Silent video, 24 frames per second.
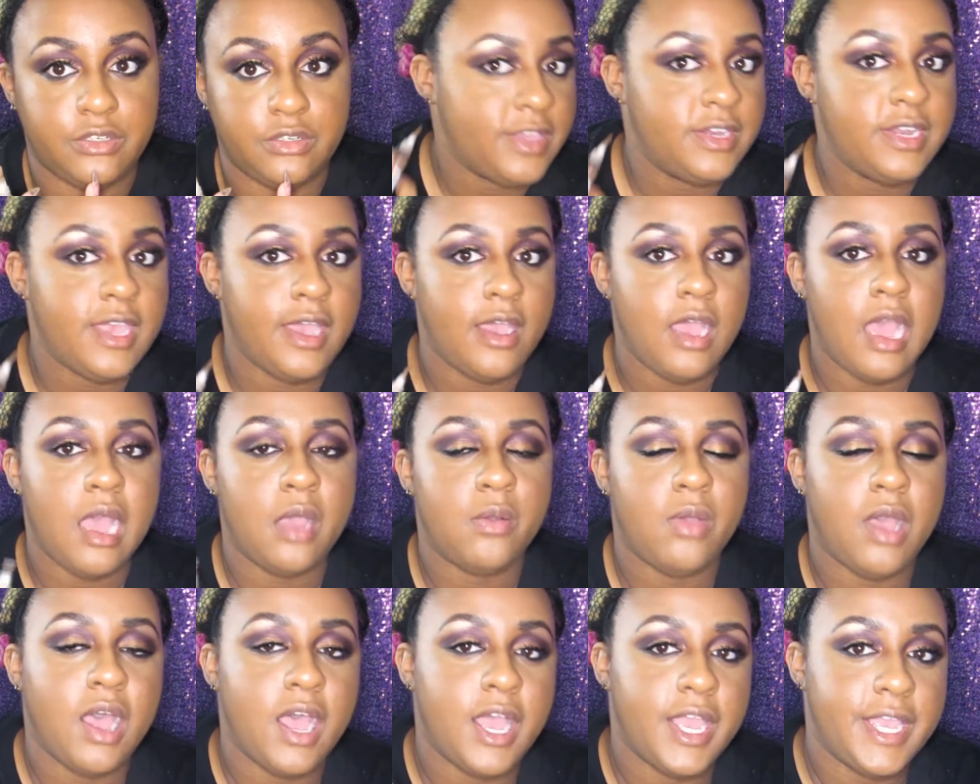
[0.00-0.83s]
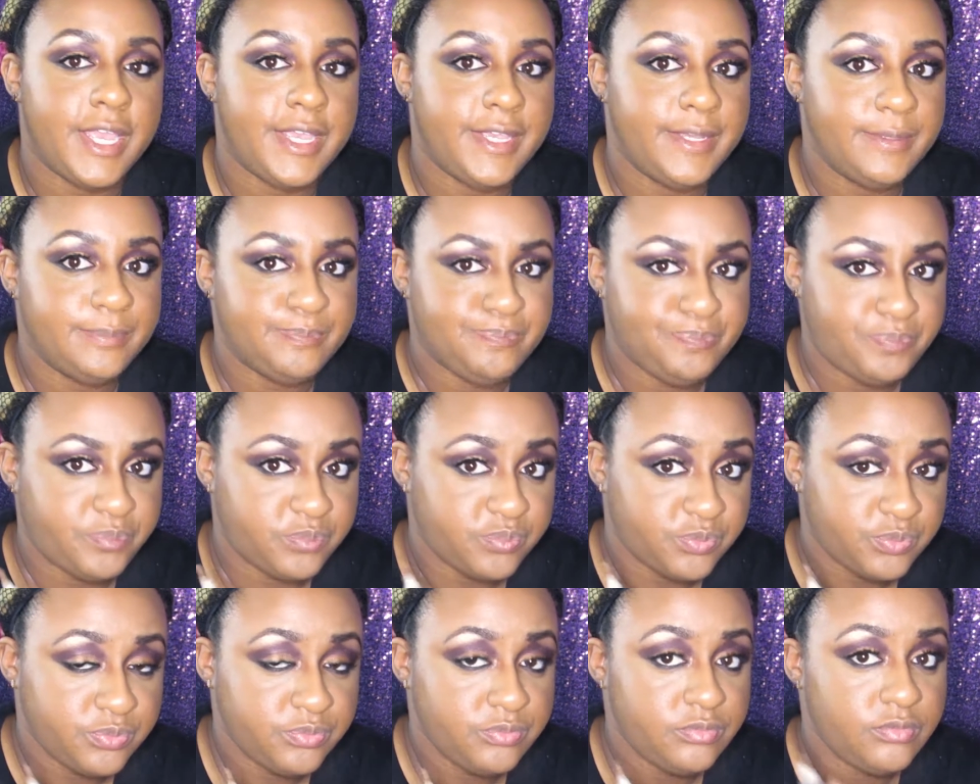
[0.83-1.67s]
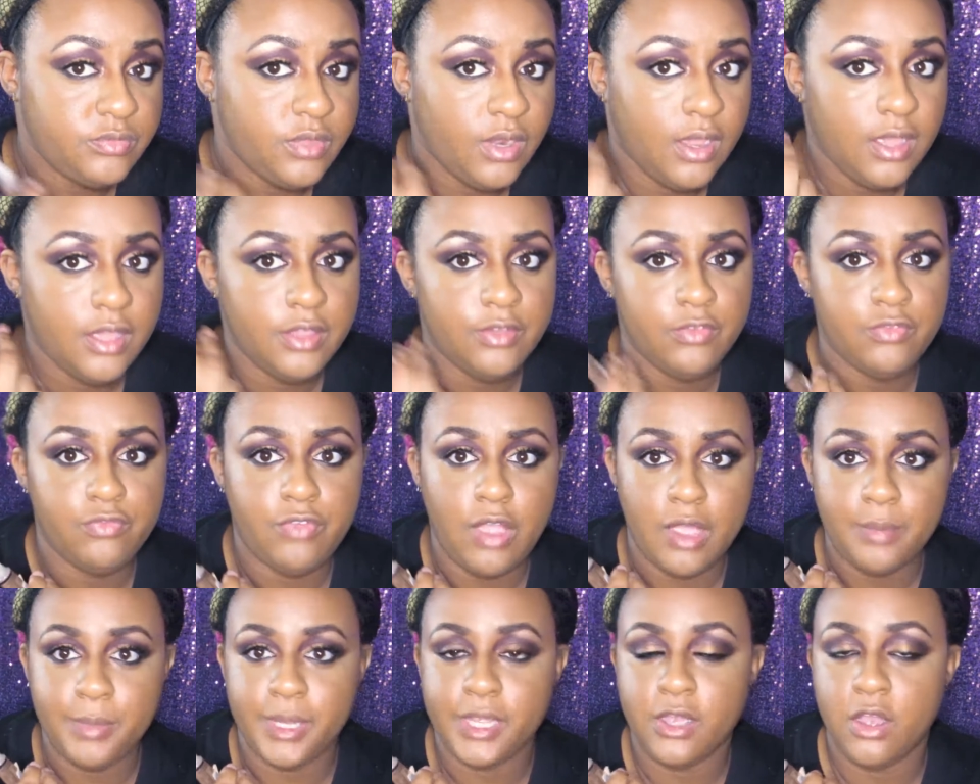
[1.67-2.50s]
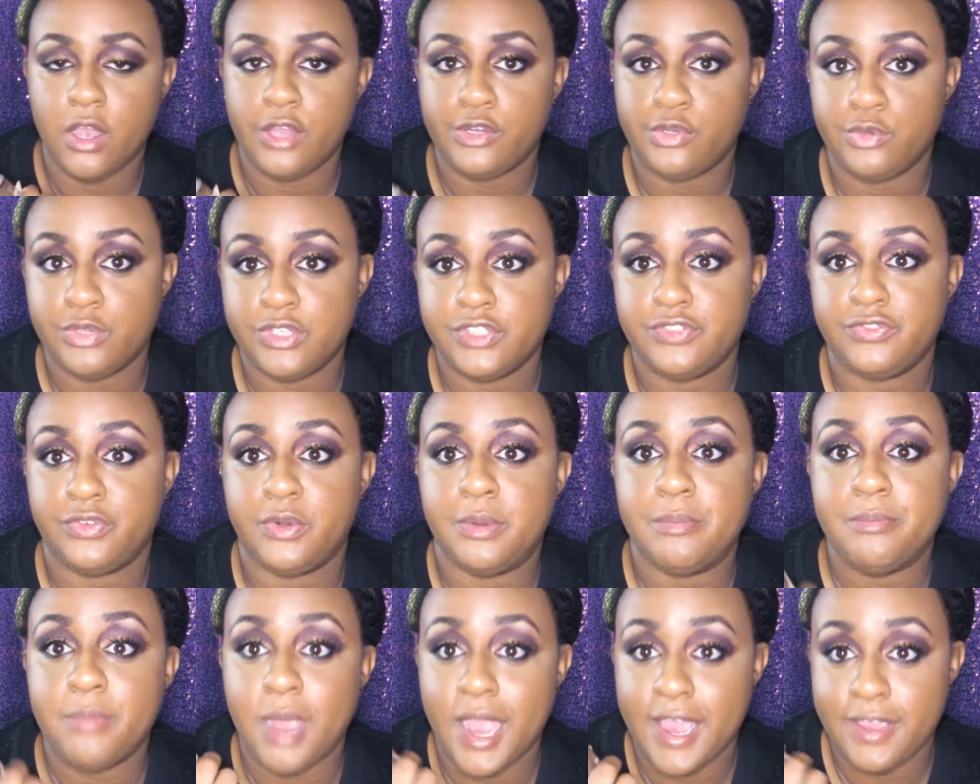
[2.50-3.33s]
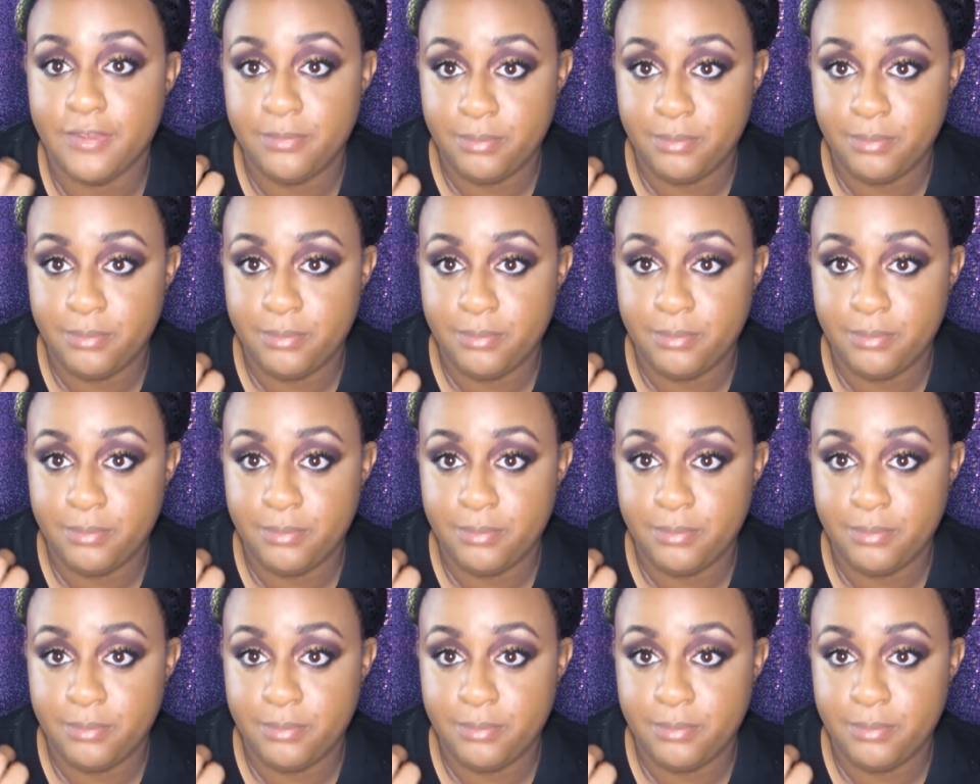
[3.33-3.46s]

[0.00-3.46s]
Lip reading: Now how I find my contours for my